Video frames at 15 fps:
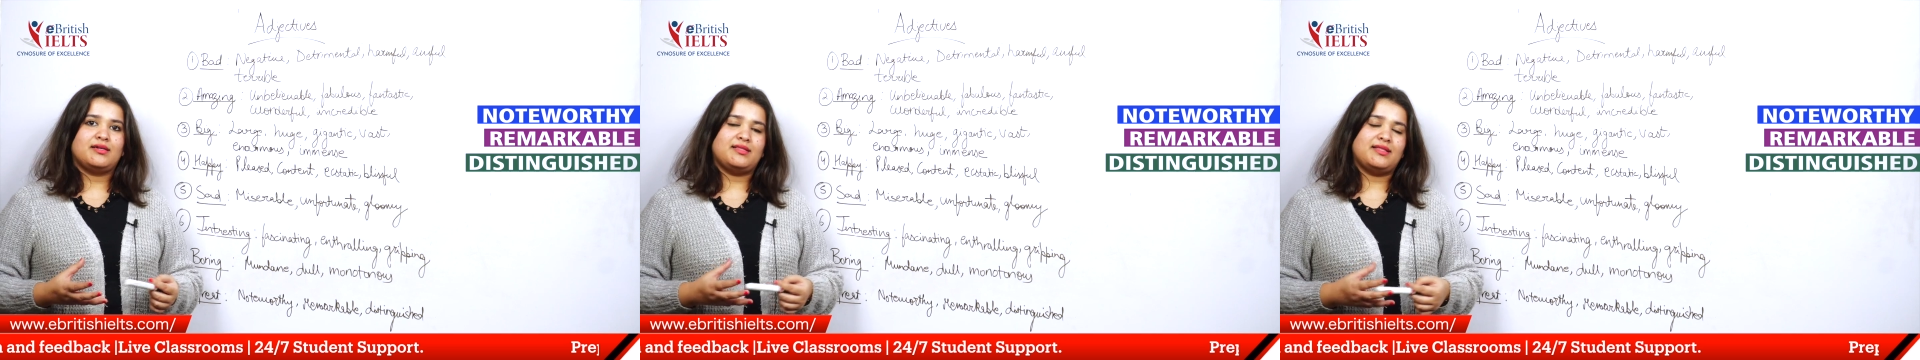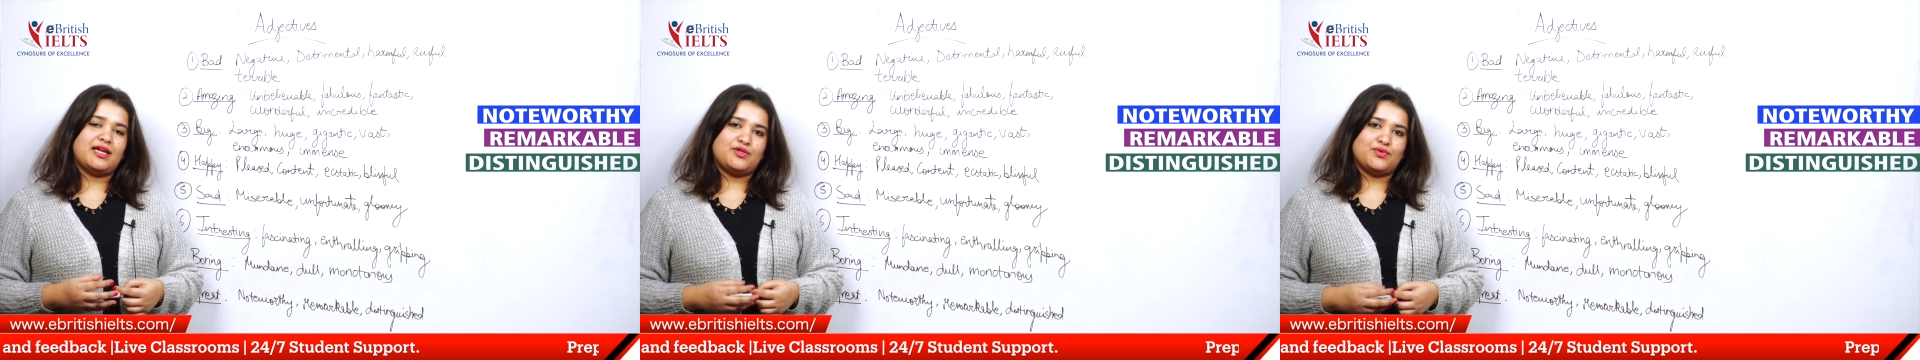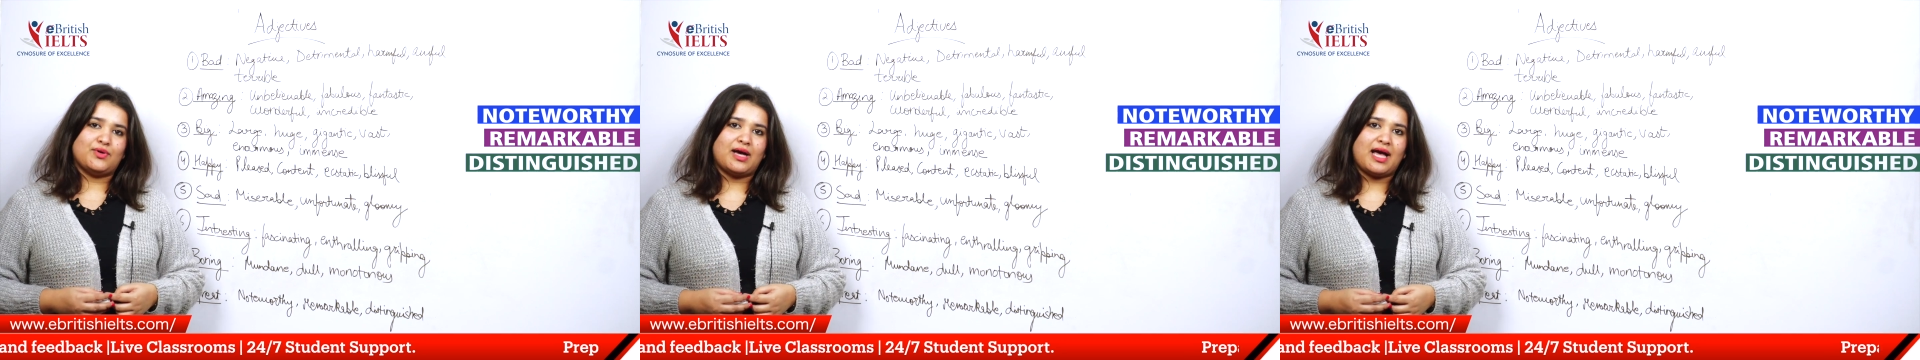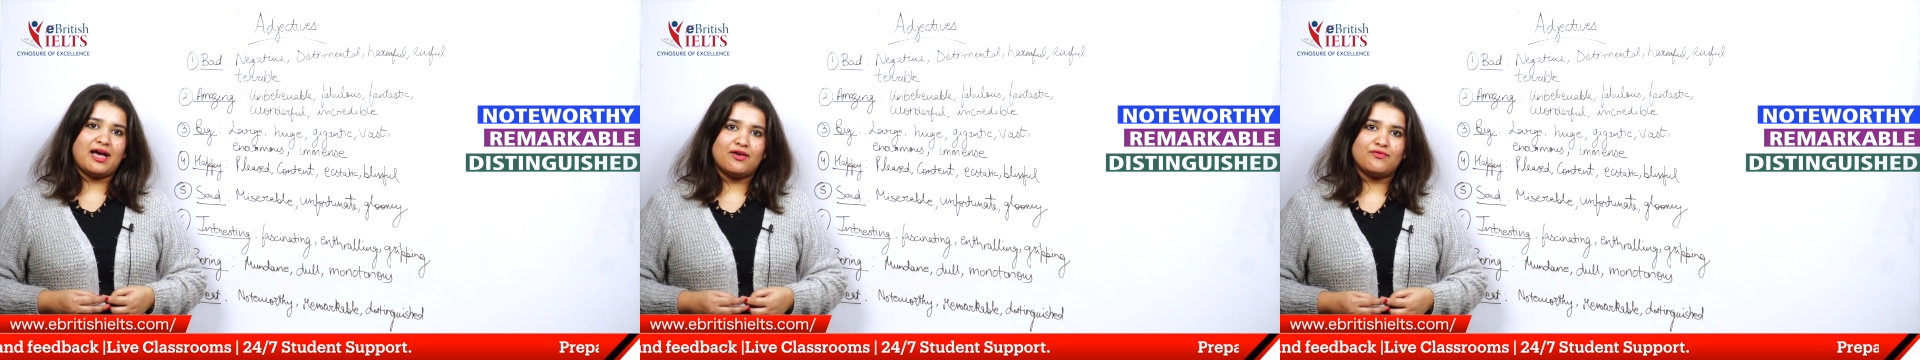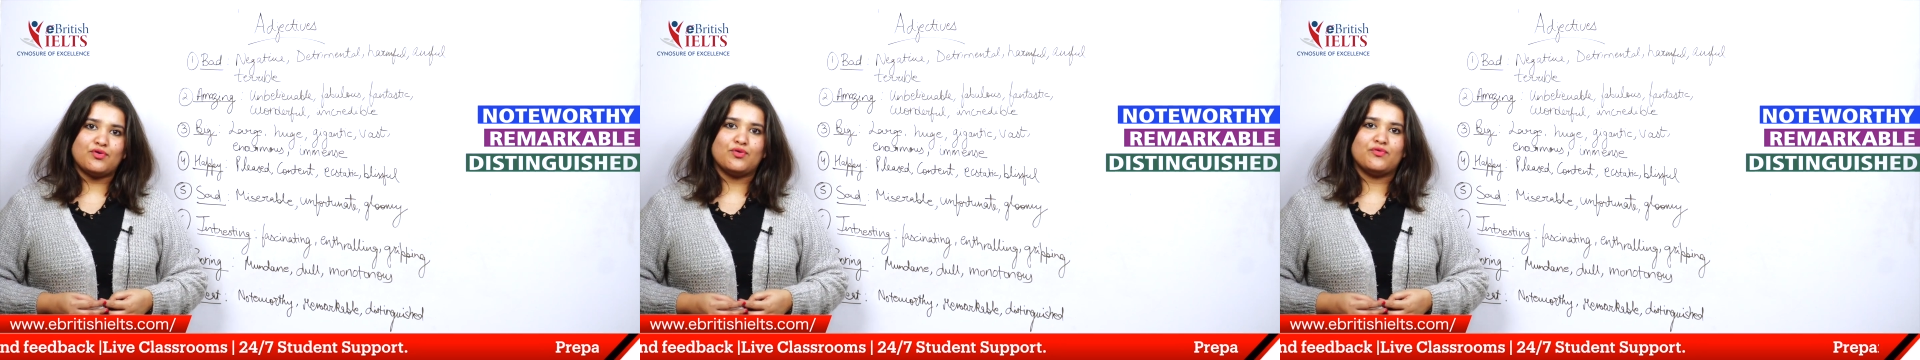that you
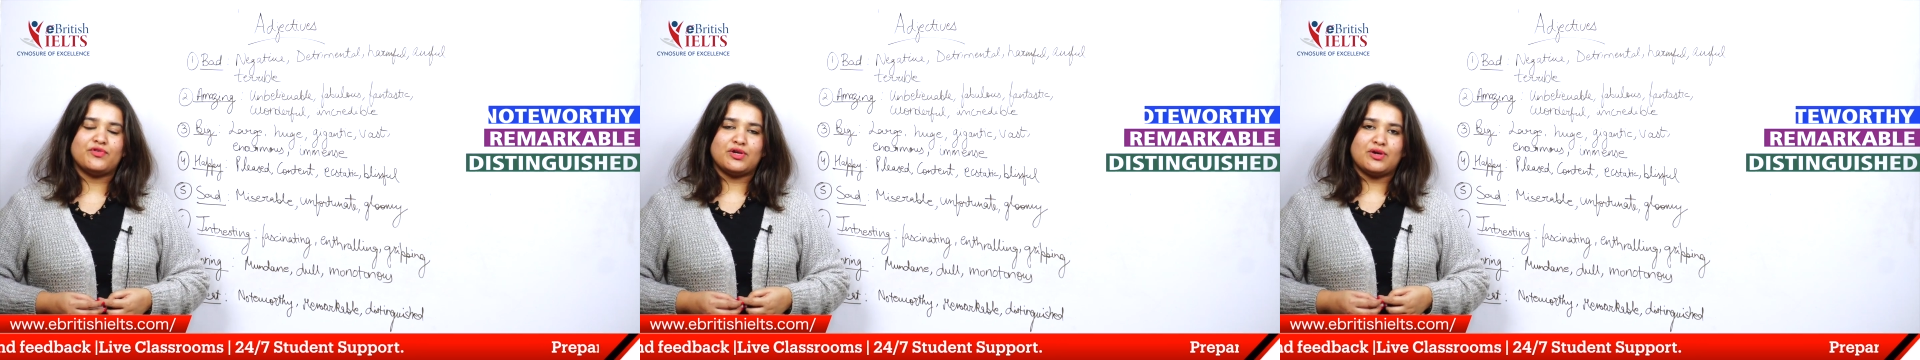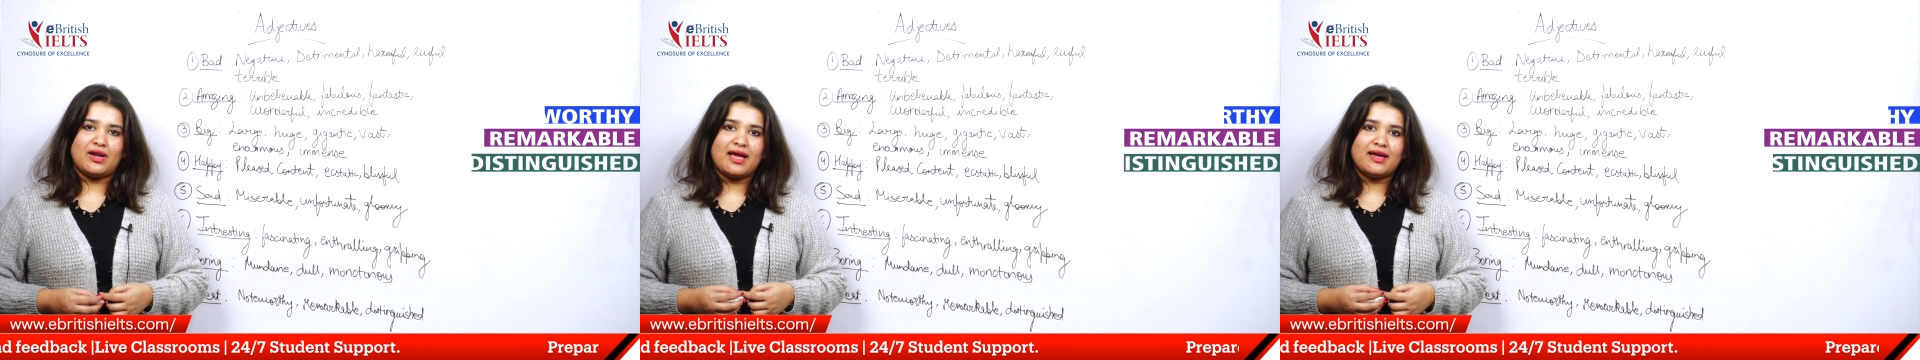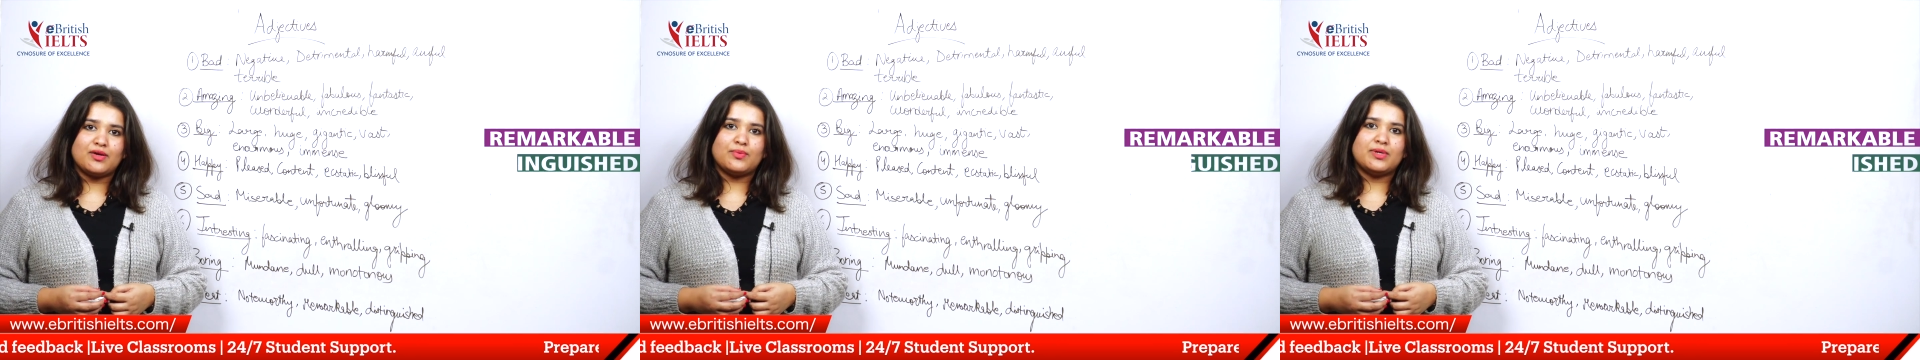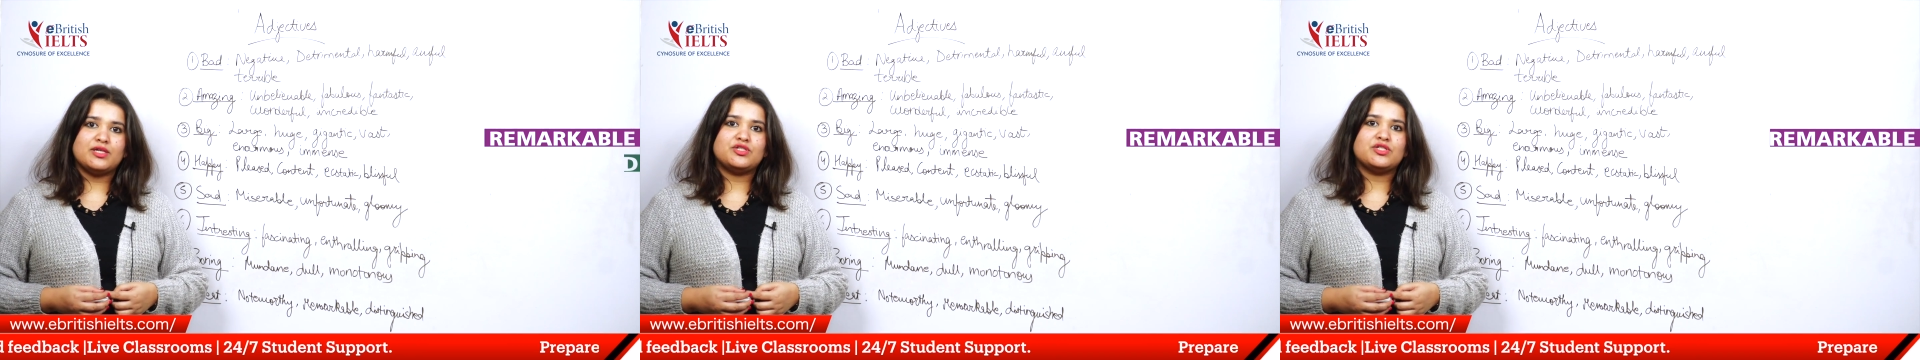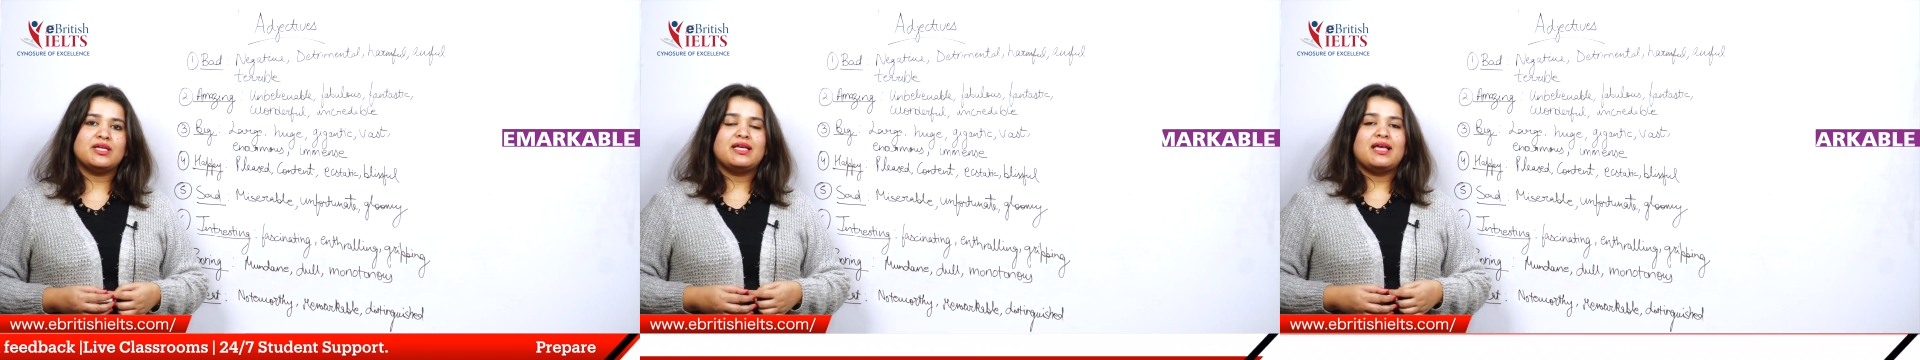have over your language